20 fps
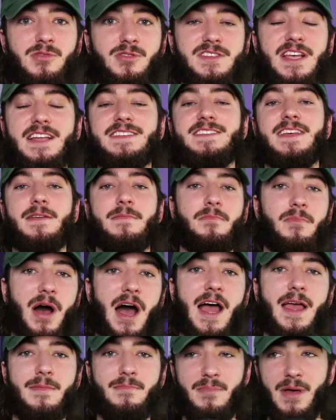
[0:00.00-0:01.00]
presented
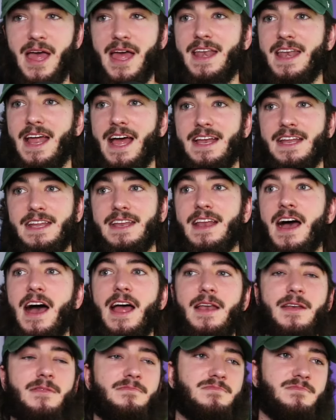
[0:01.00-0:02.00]
by
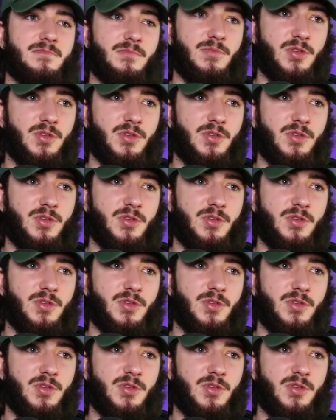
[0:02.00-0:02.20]
Bet99.